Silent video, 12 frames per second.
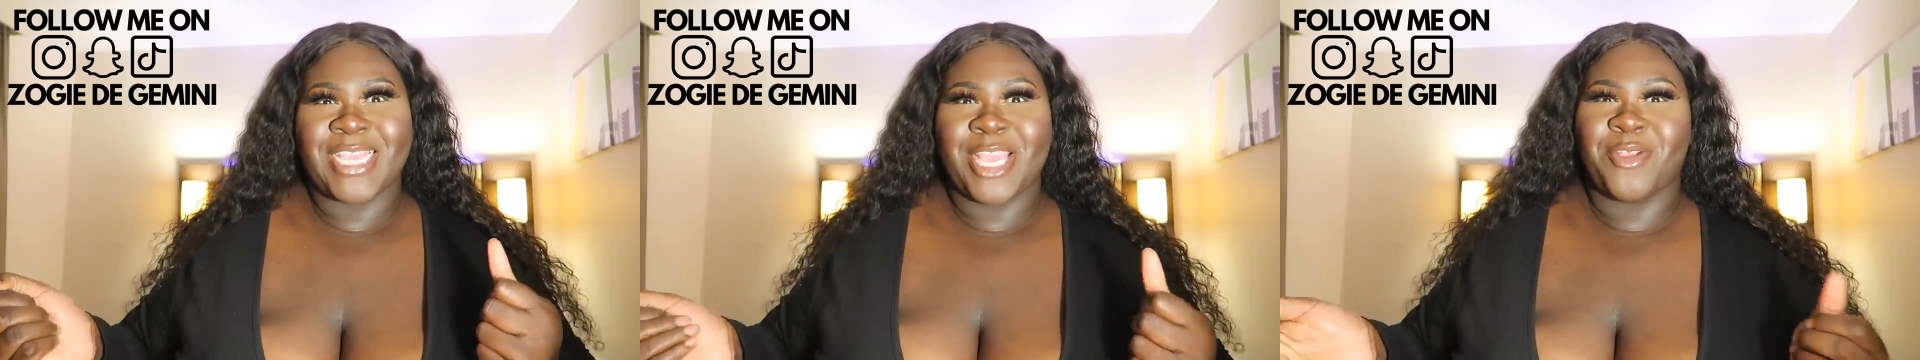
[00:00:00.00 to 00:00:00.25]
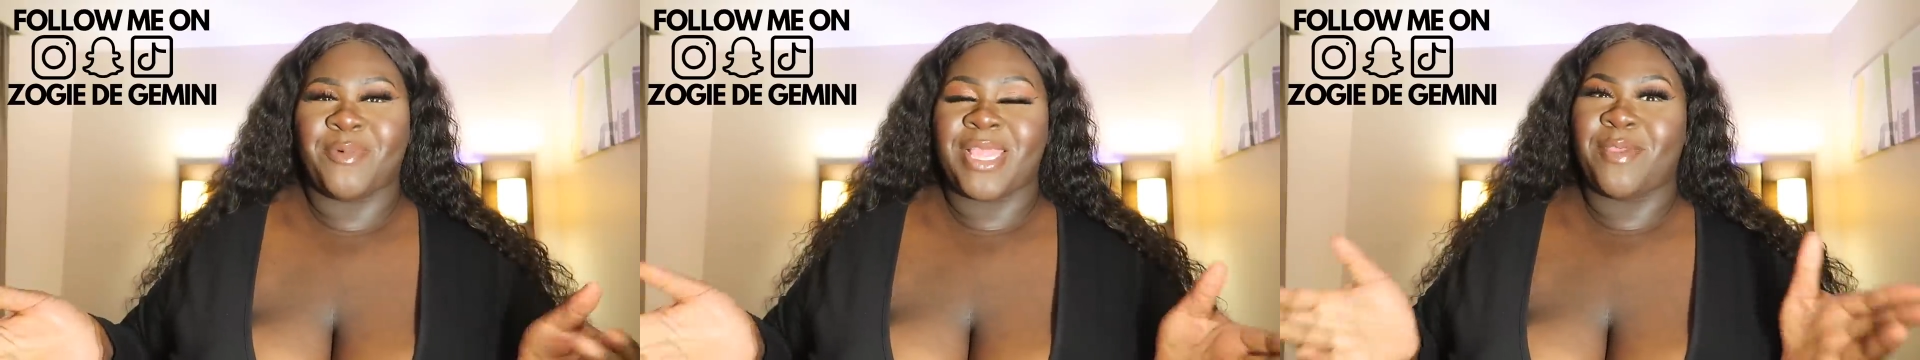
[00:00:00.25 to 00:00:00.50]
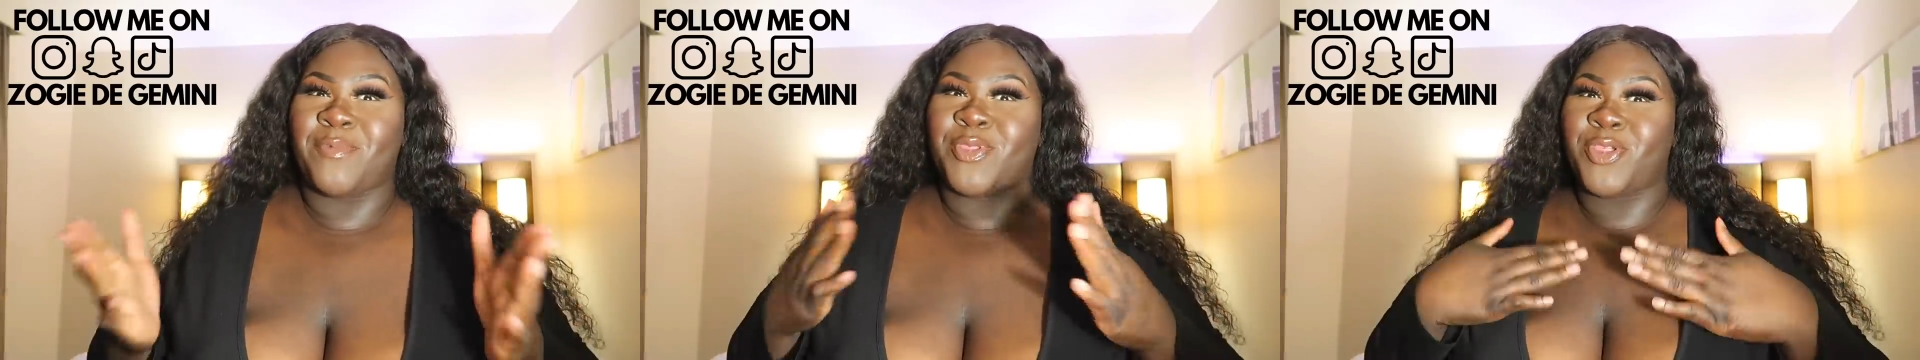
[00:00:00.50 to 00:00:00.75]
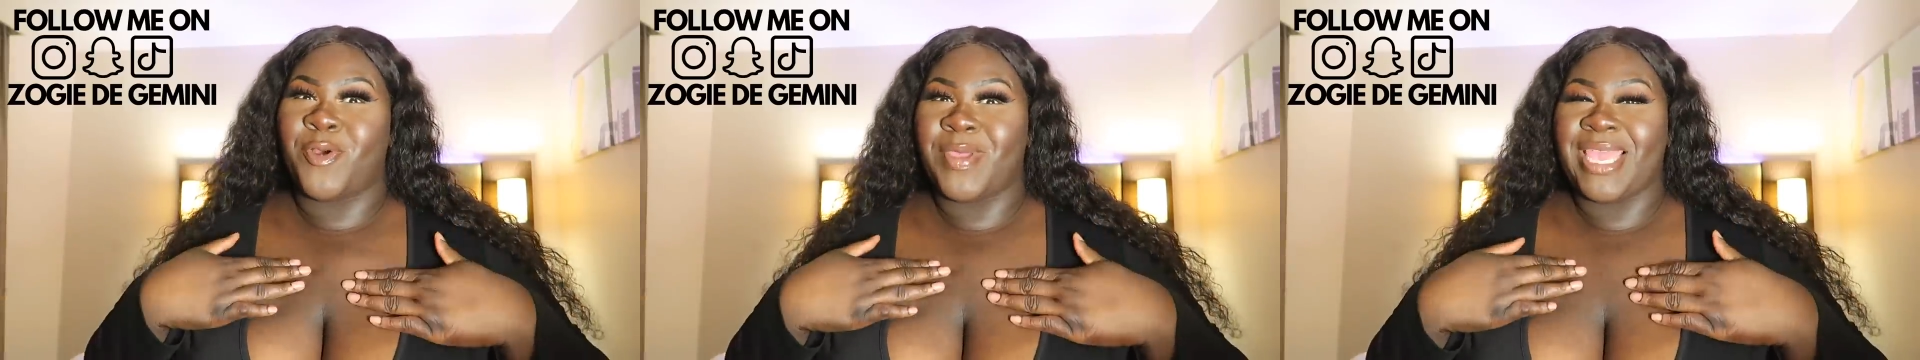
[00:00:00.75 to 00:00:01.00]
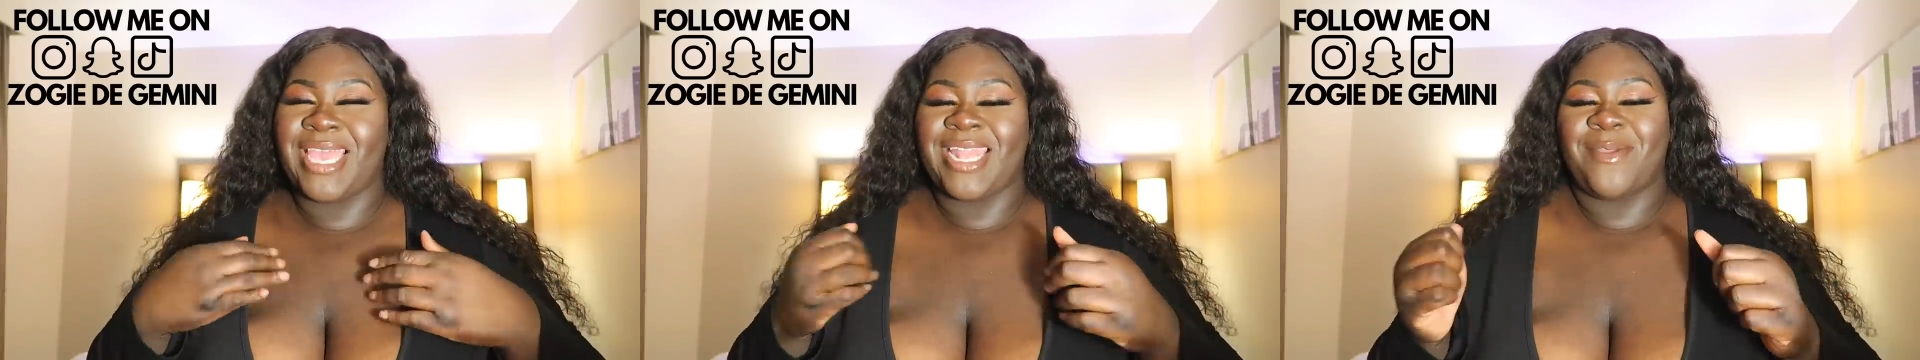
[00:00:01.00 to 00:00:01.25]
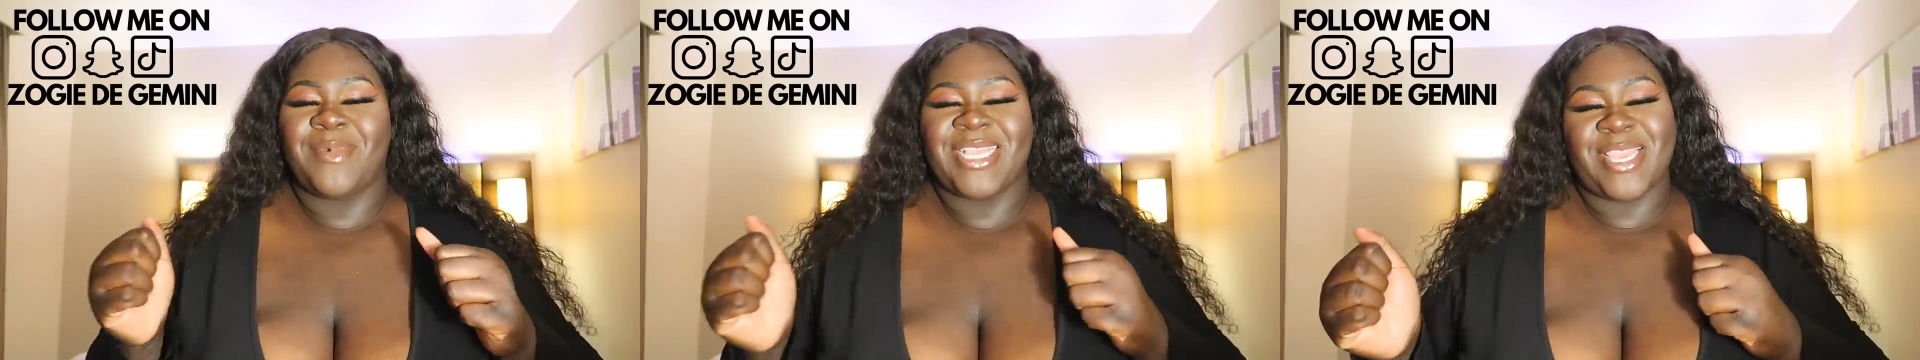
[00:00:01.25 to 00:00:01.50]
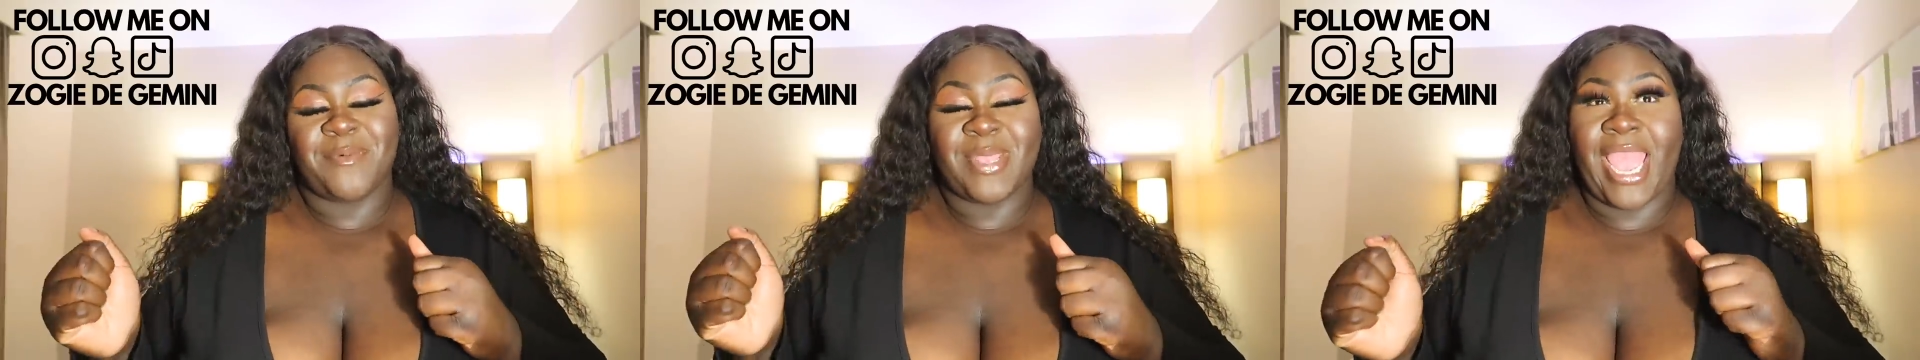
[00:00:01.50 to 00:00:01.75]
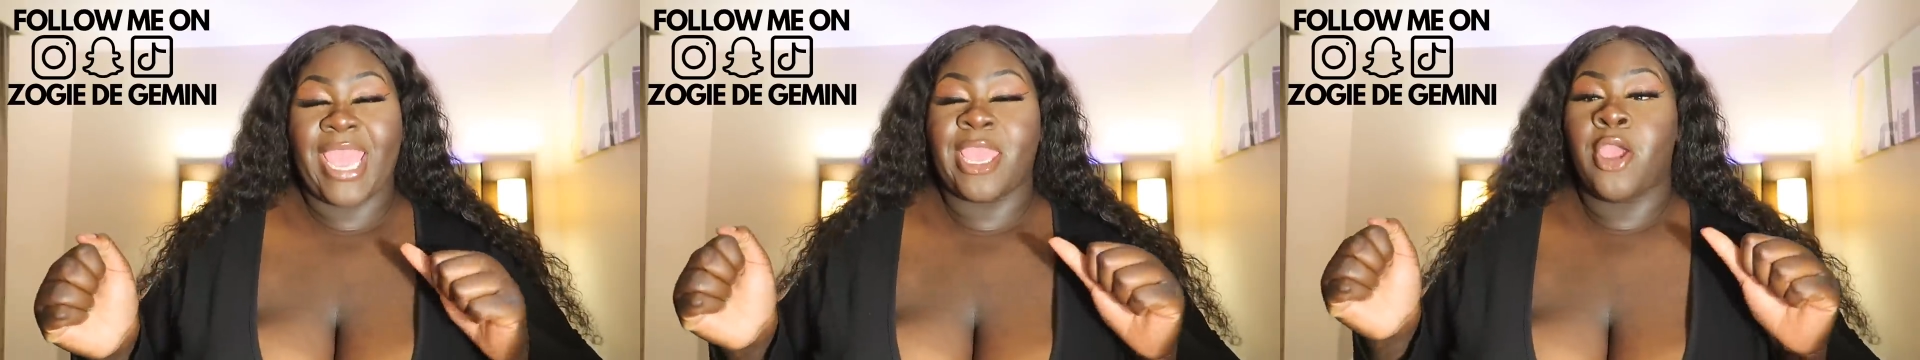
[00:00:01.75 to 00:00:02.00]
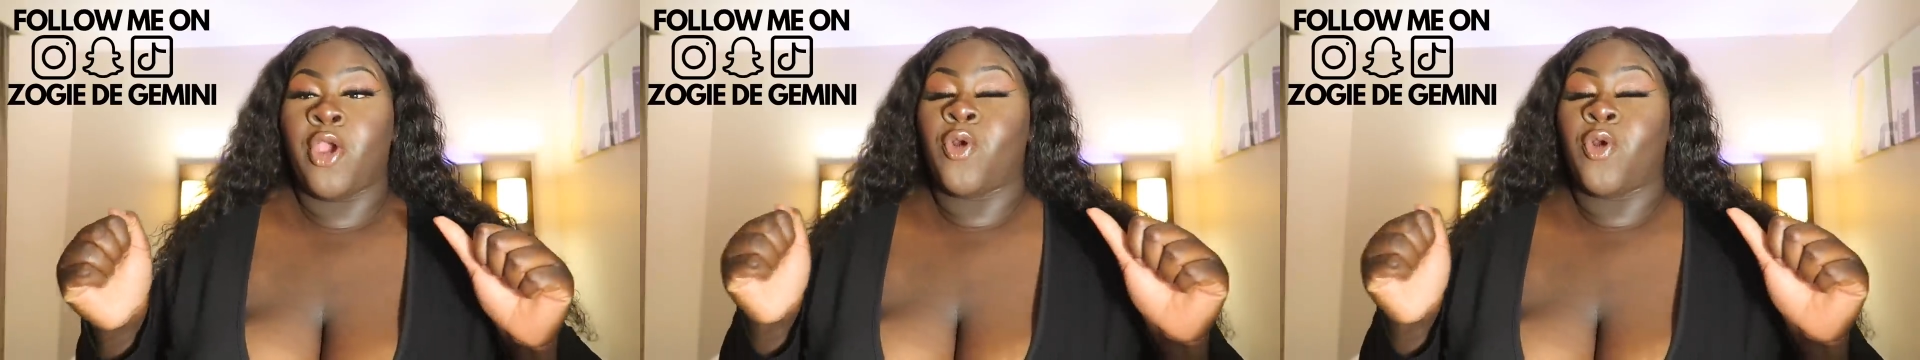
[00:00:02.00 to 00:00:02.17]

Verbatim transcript: channel my name is Zogie and I'm a Gemini